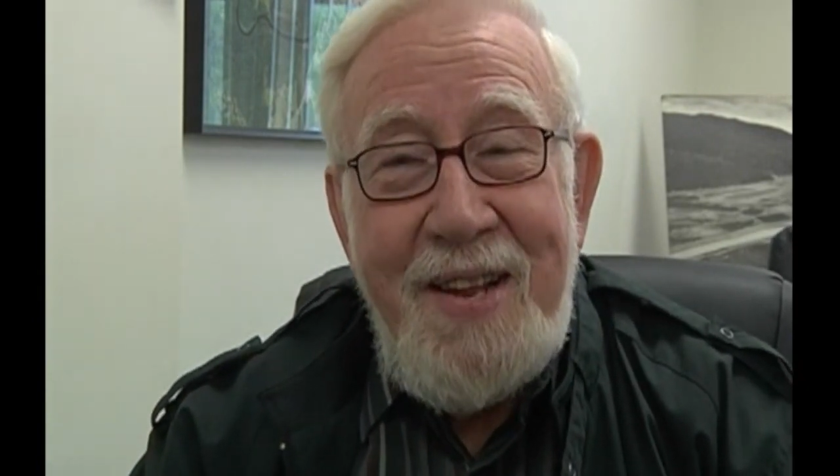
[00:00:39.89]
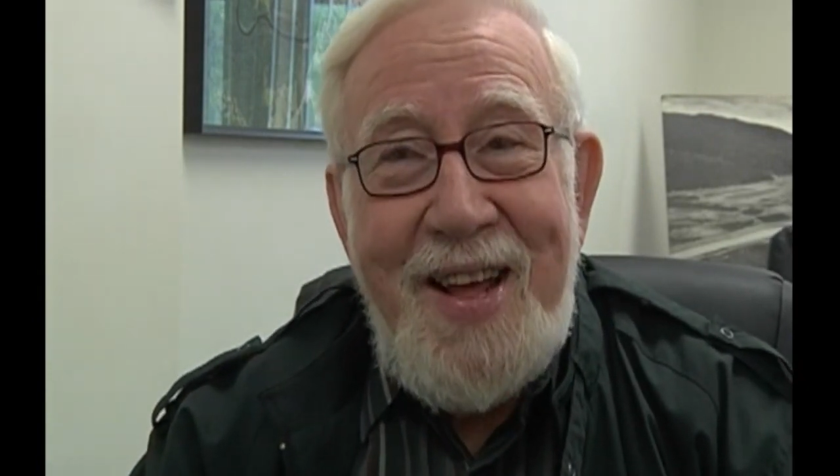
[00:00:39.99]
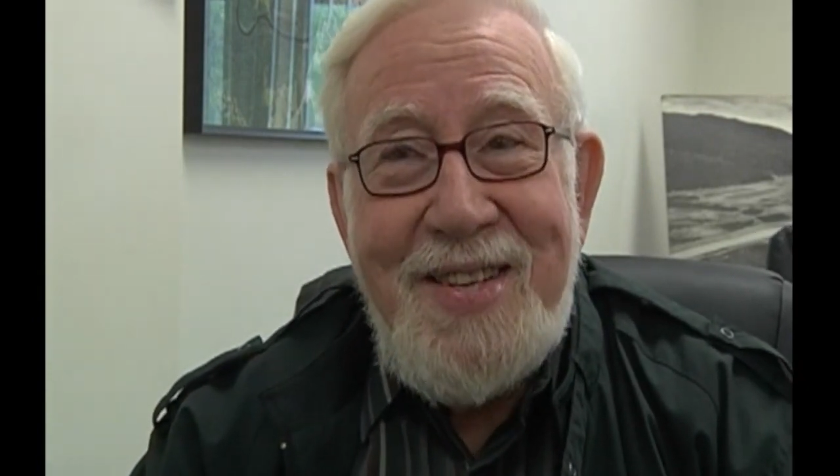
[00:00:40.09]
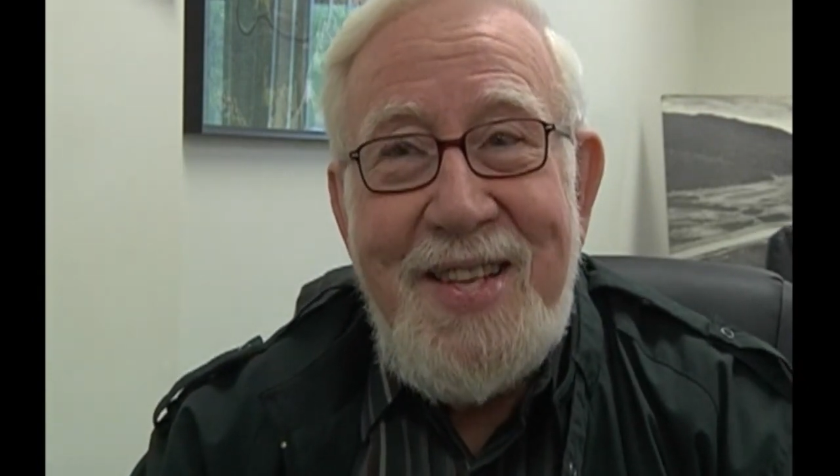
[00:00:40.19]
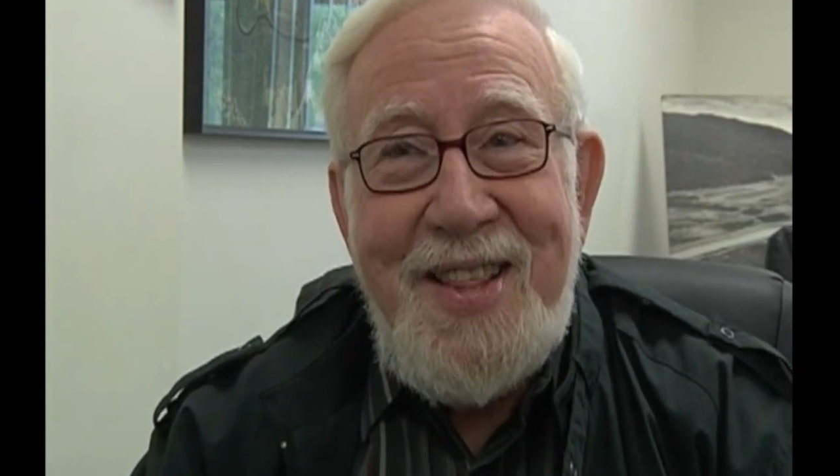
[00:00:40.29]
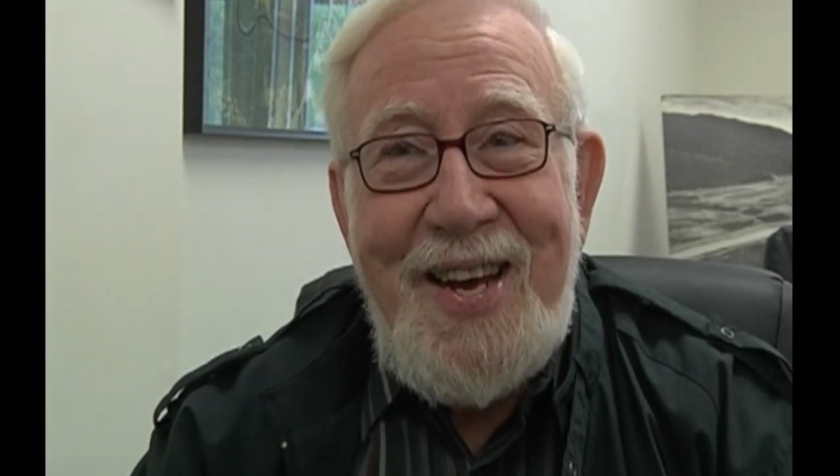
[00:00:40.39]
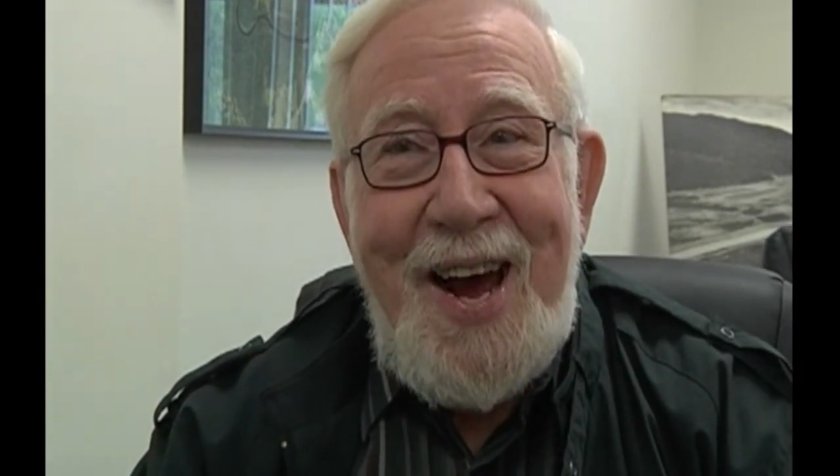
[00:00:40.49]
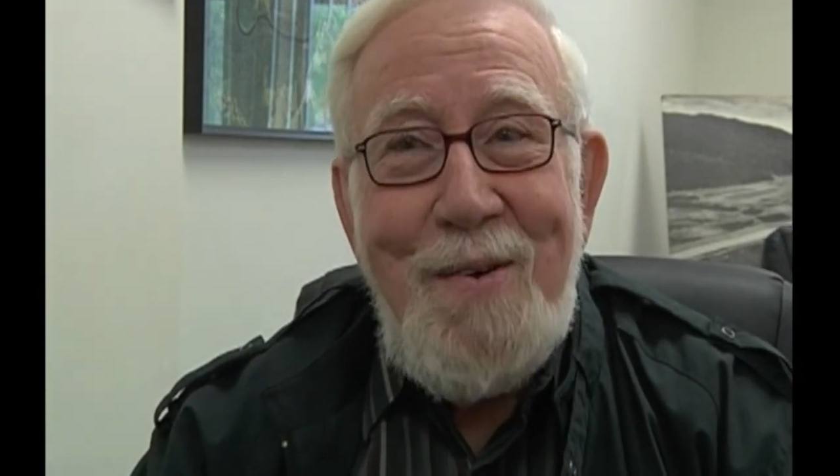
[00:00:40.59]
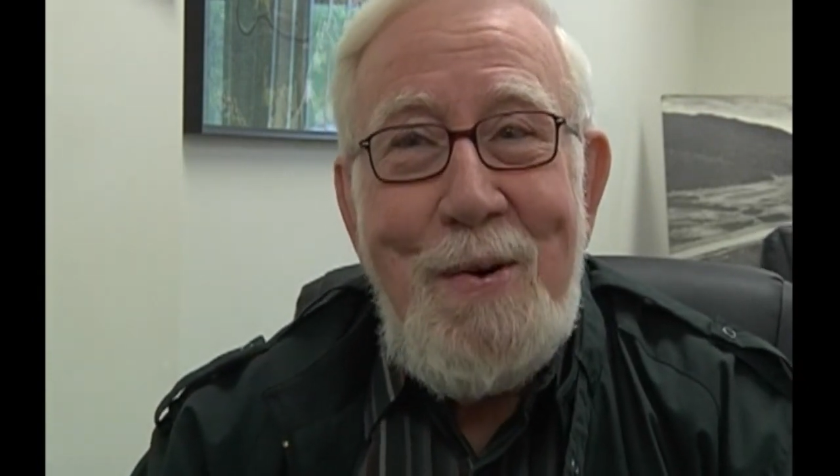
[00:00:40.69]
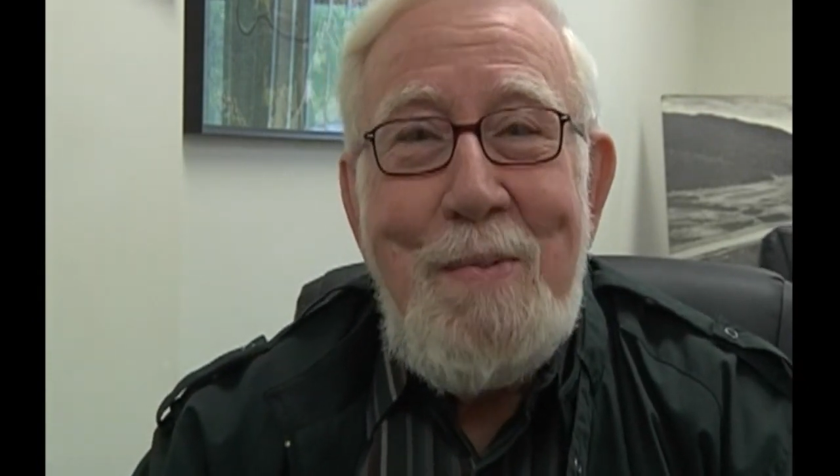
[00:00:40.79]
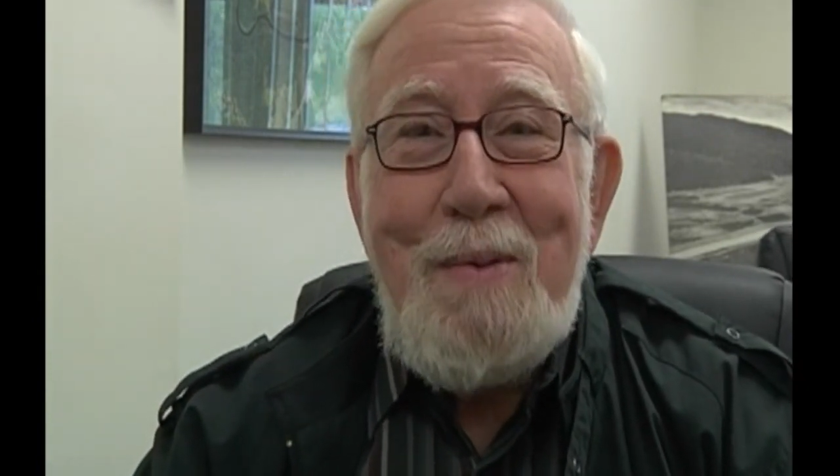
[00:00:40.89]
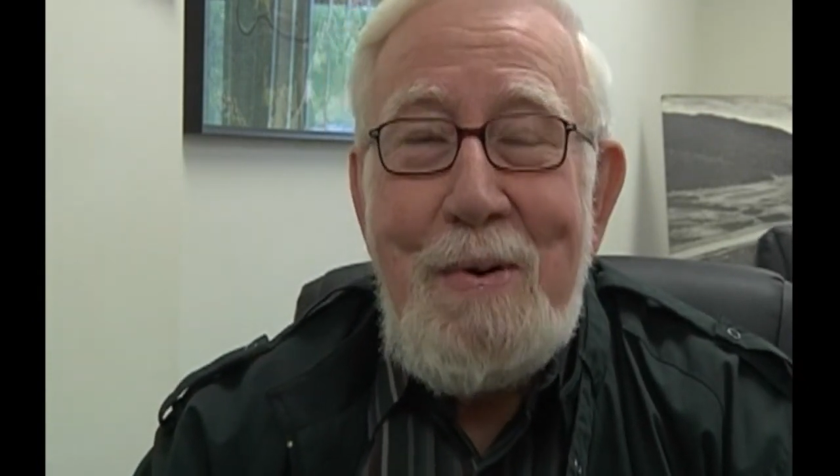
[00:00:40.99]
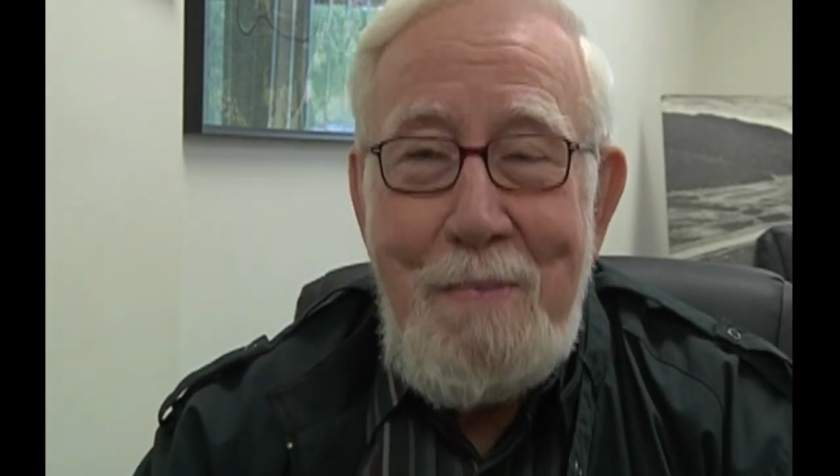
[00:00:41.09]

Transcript: And that's the thing I remember